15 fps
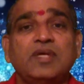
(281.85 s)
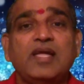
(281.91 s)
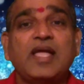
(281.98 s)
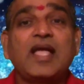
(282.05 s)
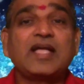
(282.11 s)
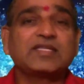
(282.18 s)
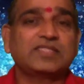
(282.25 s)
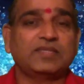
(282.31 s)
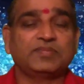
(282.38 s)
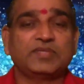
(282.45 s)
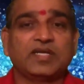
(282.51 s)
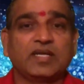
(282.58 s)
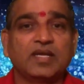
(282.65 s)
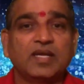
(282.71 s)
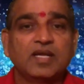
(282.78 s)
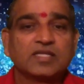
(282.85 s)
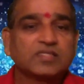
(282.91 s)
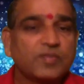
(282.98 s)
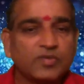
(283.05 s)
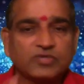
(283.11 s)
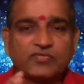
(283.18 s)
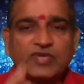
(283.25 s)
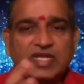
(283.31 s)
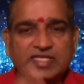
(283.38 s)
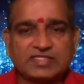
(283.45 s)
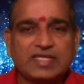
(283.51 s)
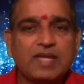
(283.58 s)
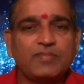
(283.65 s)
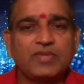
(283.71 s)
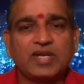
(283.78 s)
accept it. Suppose, for
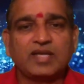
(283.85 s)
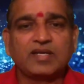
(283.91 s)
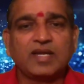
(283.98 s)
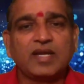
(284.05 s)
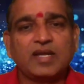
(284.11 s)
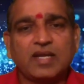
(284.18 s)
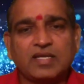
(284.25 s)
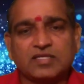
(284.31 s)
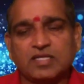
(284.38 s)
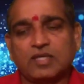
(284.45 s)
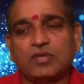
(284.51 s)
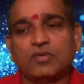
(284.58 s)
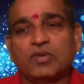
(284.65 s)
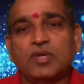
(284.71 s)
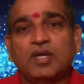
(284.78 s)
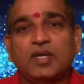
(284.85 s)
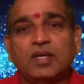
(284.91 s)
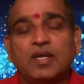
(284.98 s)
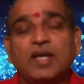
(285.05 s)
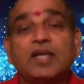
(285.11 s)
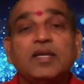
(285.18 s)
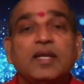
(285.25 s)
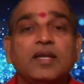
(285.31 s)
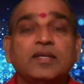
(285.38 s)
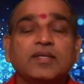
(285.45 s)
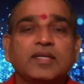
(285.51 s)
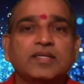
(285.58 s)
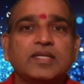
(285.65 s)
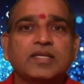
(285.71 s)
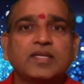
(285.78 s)
example, I'll tell
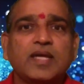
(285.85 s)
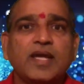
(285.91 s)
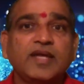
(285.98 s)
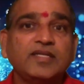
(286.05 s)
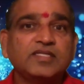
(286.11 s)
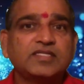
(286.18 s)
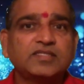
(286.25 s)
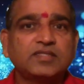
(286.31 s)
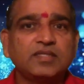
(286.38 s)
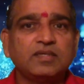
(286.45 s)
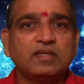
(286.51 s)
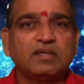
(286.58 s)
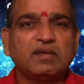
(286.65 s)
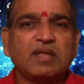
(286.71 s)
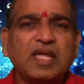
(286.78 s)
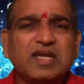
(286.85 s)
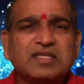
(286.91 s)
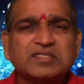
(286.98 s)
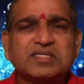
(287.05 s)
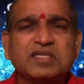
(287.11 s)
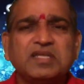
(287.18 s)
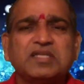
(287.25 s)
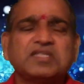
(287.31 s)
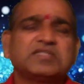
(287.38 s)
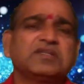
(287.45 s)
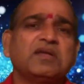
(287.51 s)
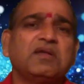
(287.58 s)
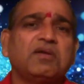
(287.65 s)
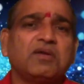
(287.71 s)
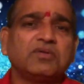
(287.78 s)
that Einstein liked Sri
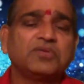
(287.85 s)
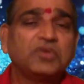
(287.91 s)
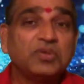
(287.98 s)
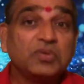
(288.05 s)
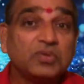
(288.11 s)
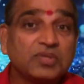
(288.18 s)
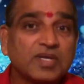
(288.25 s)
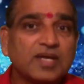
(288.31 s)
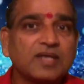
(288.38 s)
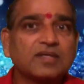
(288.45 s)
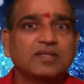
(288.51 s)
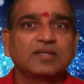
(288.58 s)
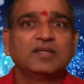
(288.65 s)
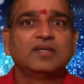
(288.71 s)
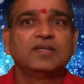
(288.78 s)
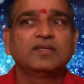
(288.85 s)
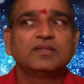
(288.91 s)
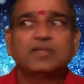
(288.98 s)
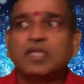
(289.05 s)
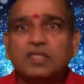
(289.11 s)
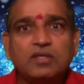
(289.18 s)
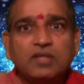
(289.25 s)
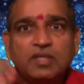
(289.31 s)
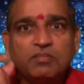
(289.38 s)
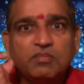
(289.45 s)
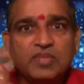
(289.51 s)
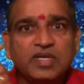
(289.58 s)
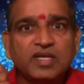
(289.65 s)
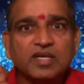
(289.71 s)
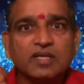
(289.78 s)
Krishna a lot. Do you know that? Then
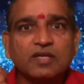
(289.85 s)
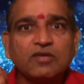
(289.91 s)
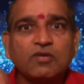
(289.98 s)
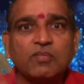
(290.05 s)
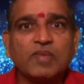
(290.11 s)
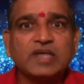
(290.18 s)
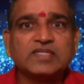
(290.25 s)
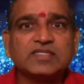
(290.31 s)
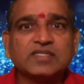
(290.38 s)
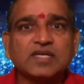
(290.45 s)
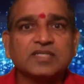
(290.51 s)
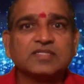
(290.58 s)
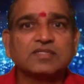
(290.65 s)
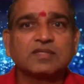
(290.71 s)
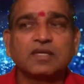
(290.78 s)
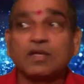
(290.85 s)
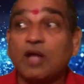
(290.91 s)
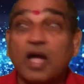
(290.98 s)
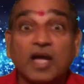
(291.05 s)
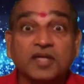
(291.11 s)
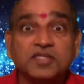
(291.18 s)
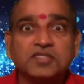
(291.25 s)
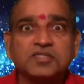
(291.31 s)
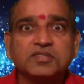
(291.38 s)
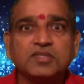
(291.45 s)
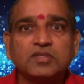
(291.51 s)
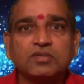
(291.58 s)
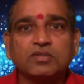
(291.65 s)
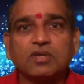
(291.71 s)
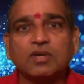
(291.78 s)
immediately your mind starts thinking,
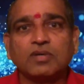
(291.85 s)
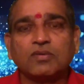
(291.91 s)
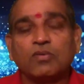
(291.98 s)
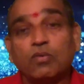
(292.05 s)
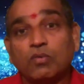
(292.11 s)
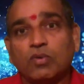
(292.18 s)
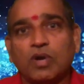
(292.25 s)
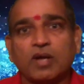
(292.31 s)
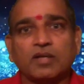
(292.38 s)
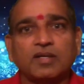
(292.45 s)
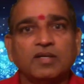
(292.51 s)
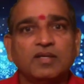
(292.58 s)
Einstein thought, oh God,